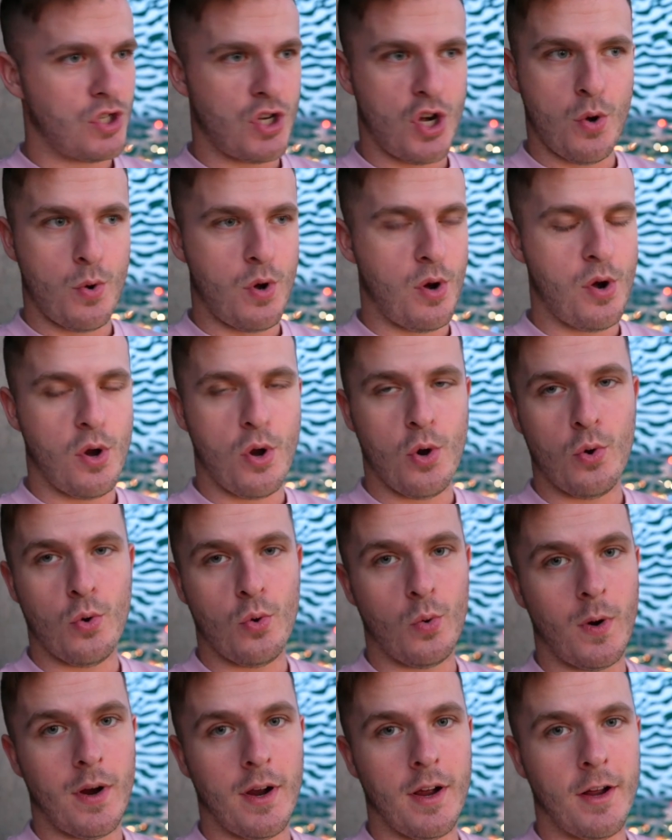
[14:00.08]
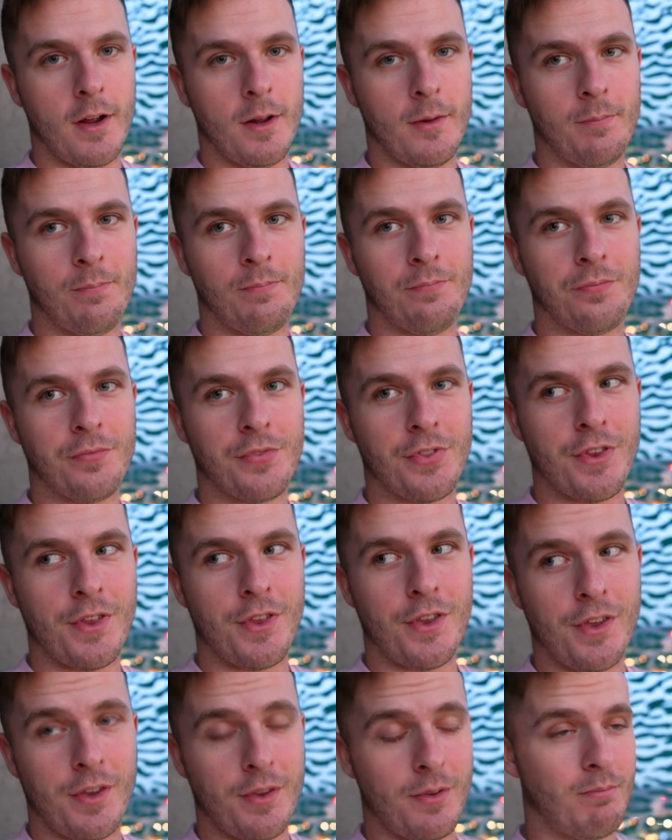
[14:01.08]
No, no, no.
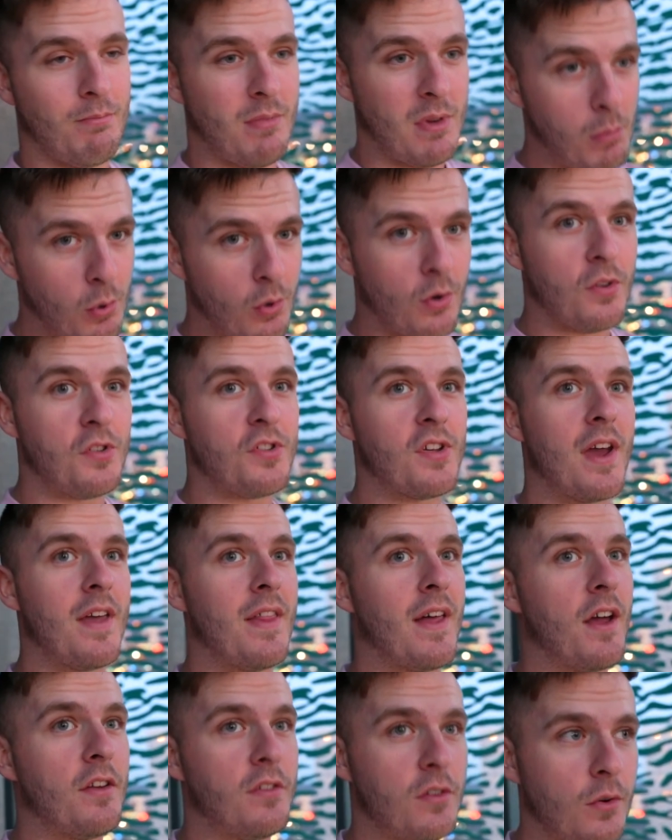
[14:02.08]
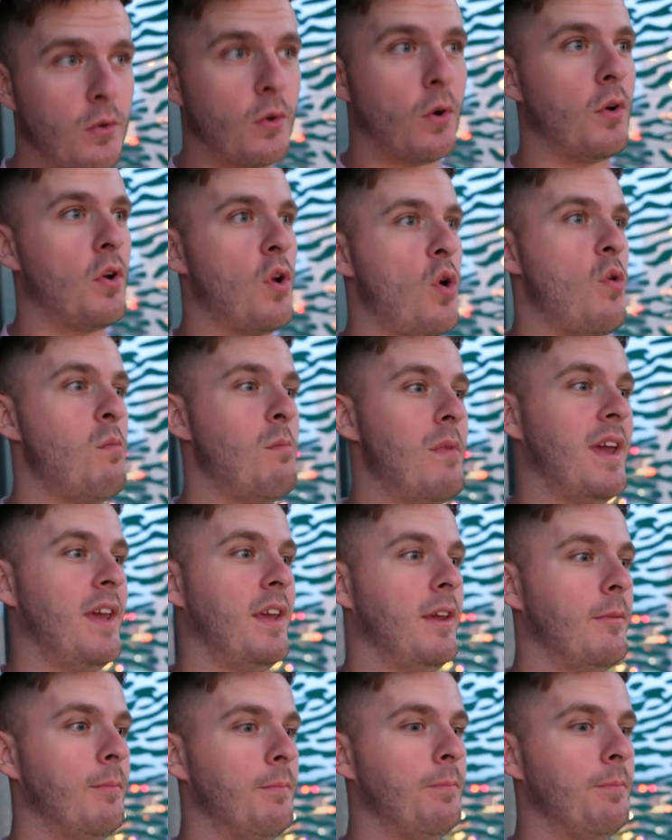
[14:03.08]
People who say that do not know me.